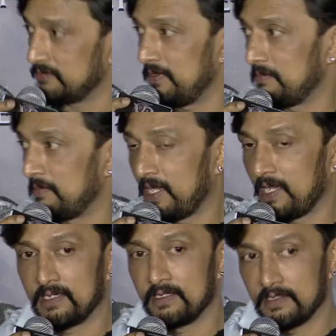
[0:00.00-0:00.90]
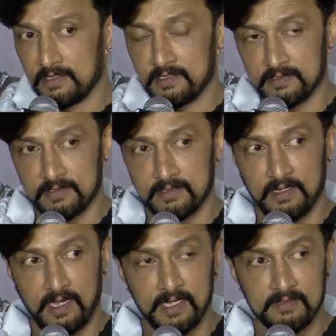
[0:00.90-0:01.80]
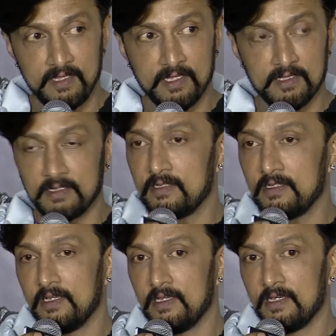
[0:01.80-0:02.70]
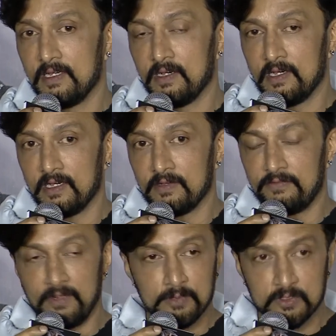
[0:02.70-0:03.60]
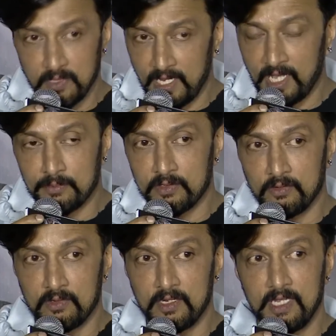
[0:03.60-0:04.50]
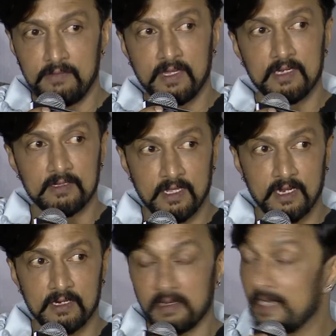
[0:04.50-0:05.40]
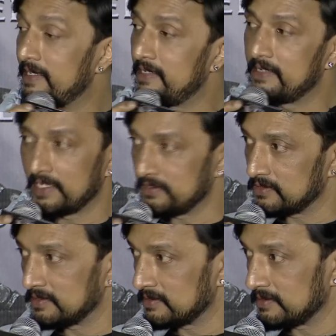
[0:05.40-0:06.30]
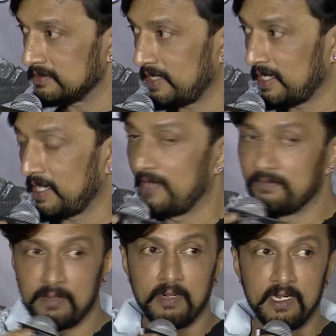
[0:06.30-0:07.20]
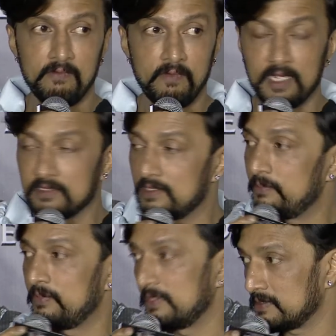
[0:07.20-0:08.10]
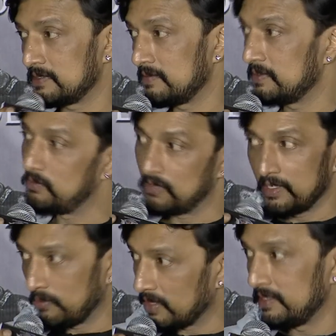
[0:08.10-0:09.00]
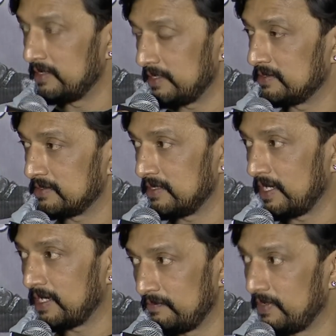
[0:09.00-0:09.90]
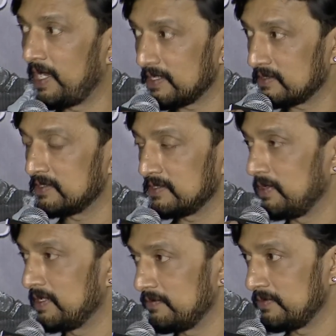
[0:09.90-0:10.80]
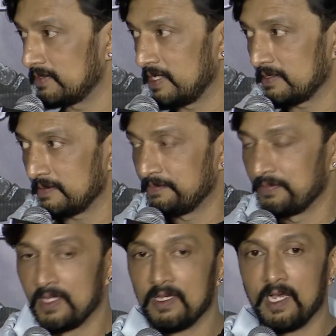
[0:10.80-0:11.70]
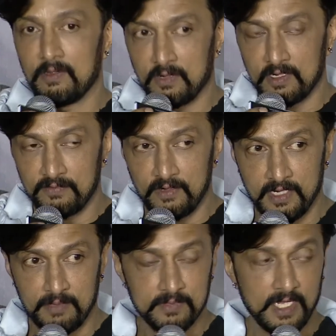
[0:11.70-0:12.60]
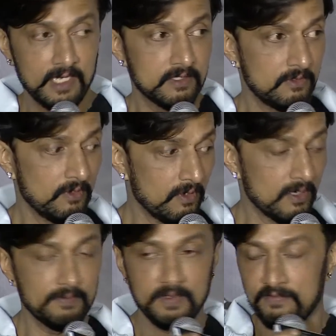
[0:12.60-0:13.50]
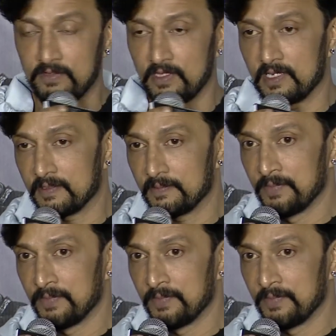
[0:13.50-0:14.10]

film, and I think films will happen only when there are great intentions and everybody wakes up on the set with only one intention. And we had such a wonderful set and wonderful team. Thanks to all of them for that.